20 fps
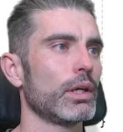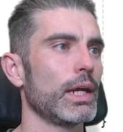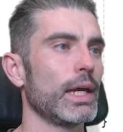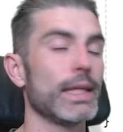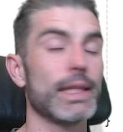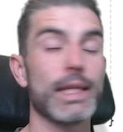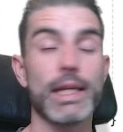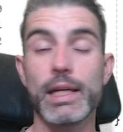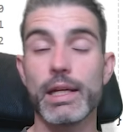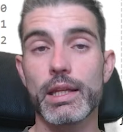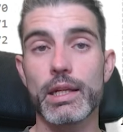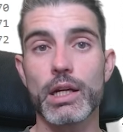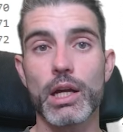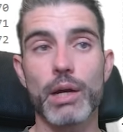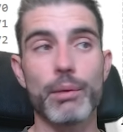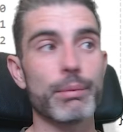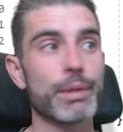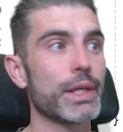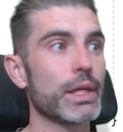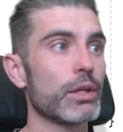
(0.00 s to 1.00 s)
And then another
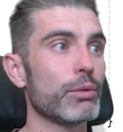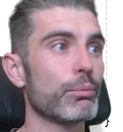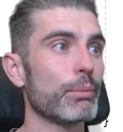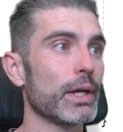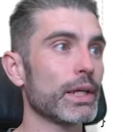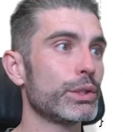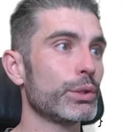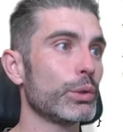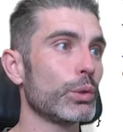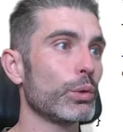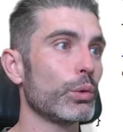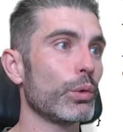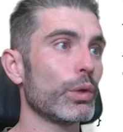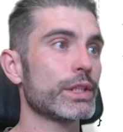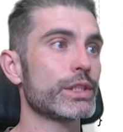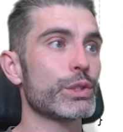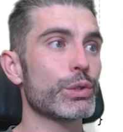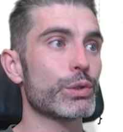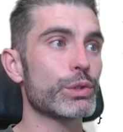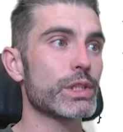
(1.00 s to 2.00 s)
common thing you might do
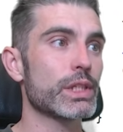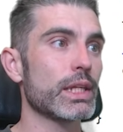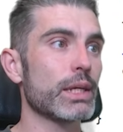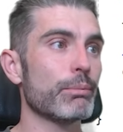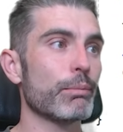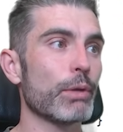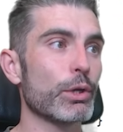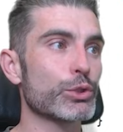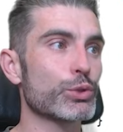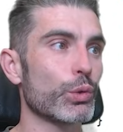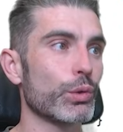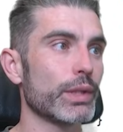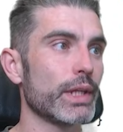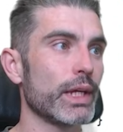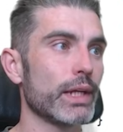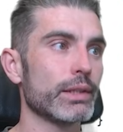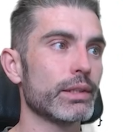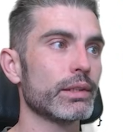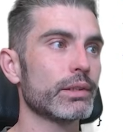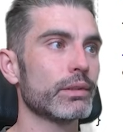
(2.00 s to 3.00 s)
is using the mouse scroll
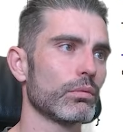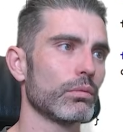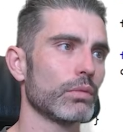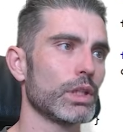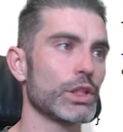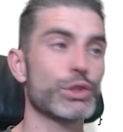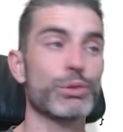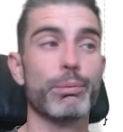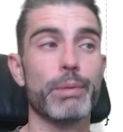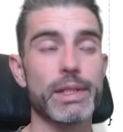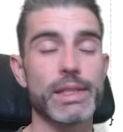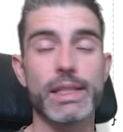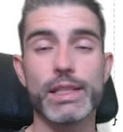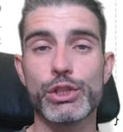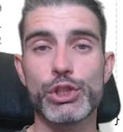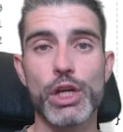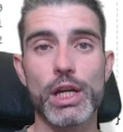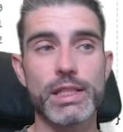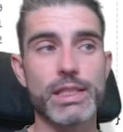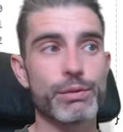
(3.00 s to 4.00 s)
delta. This one basically
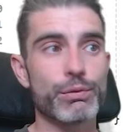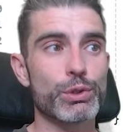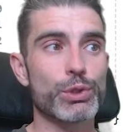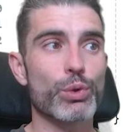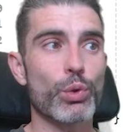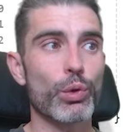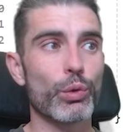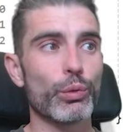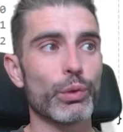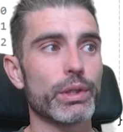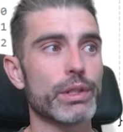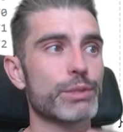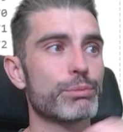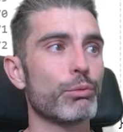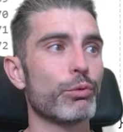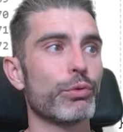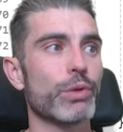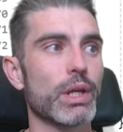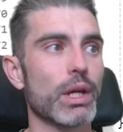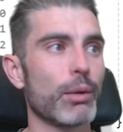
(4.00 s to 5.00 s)
checks if the scroll wheel is
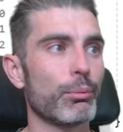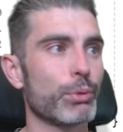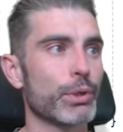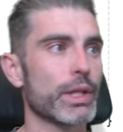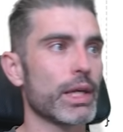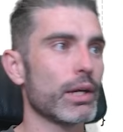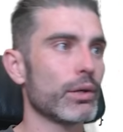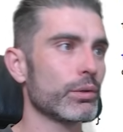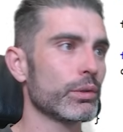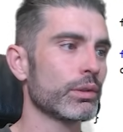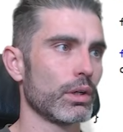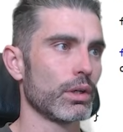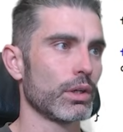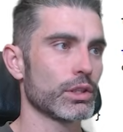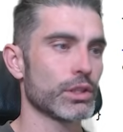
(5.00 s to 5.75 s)
moving up or down.